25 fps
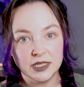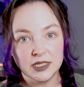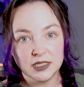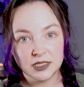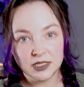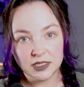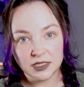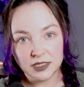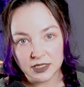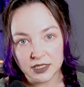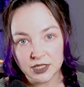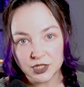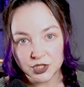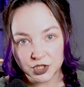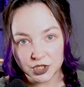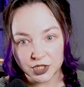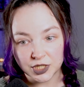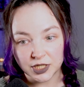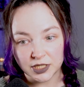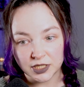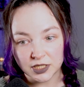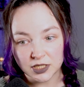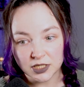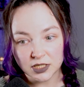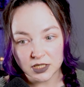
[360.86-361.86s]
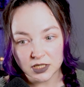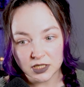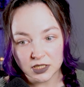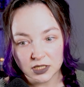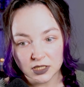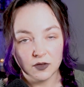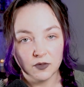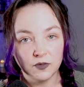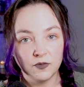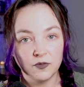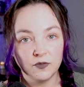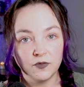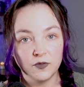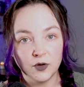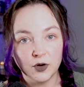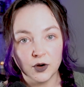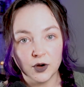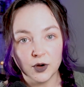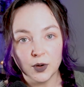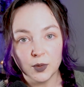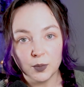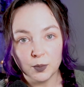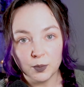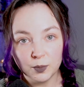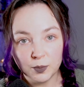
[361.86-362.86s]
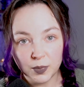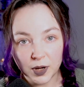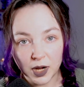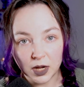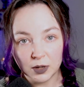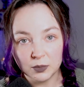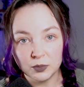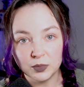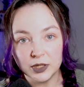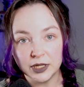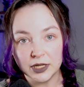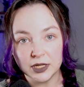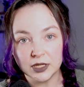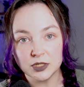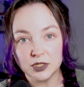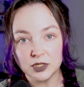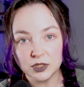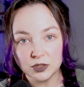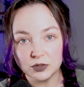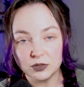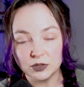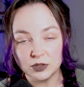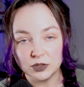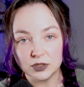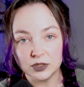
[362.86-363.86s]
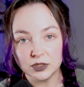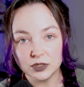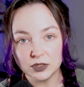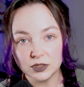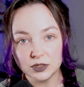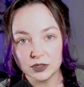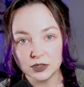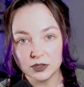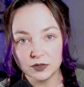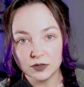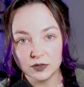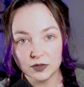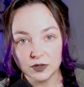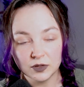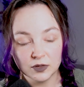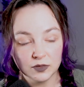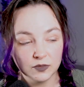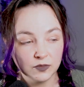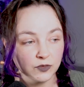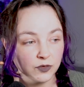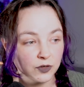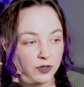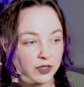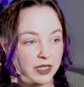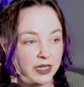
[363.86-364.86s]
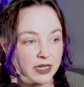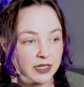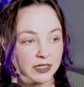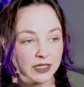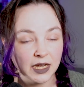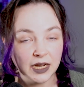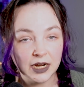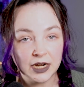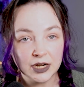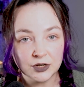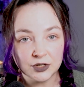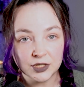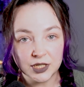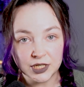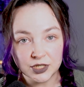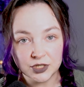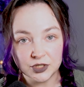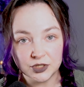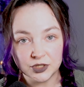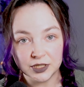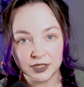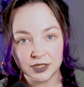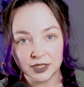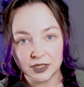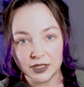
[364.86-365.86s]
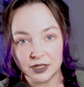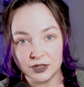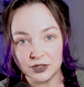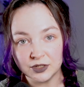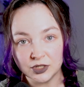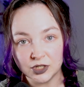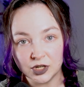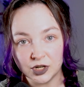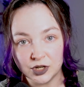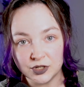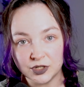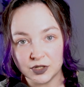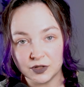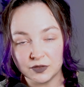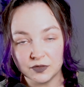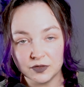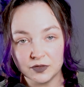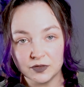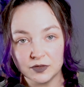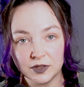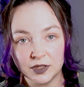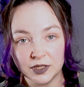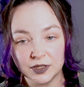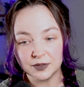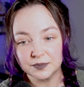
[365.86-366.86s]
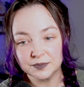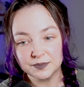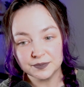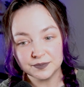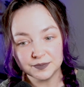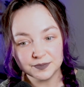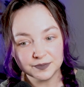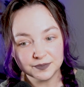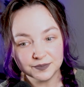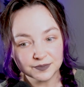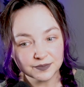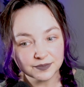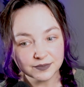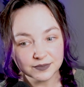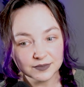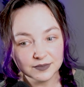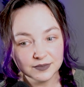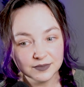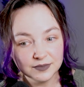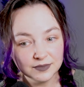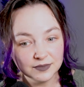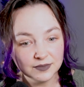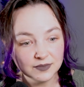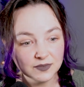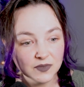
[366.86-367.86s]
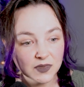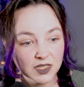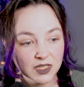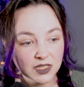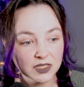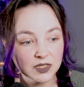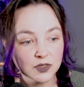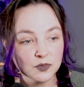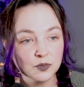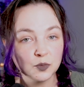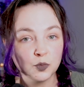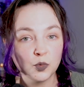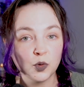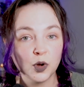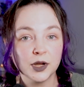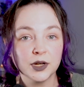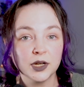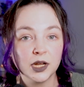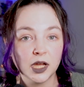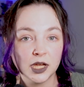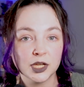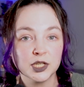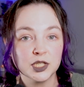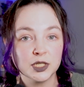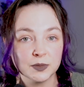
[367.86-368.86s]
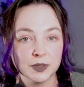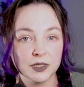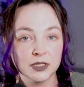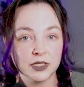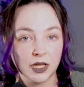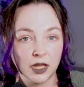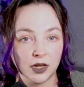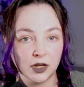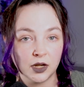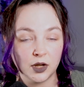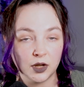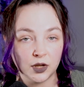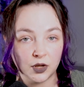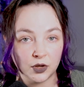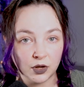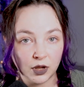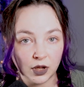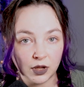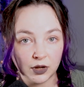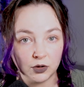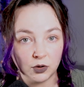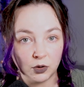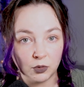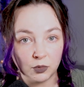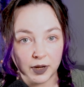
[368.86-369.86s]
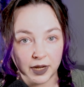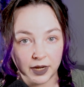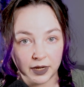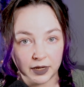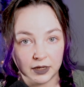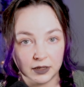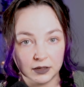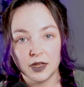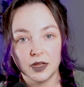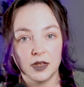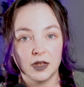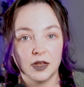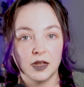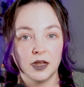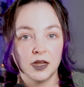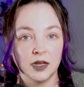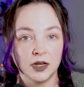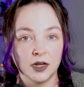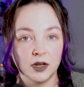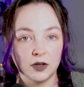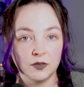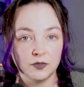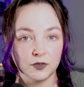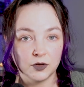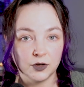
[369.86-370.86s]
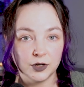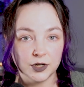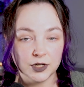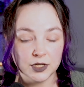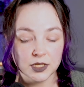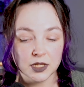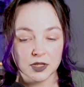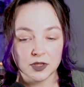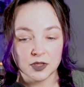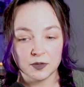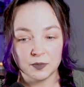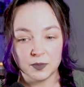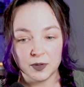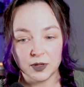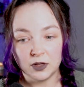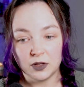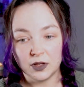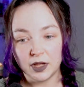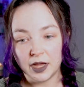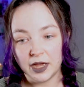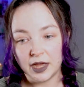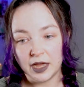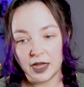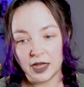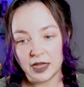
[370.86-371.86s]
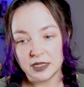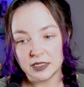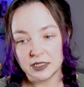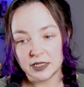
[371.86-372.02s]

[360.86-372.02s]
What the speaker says: decisions for public schools, for the entire district that they're in charge of. Like, this is 100% not okay. And of course, the bill has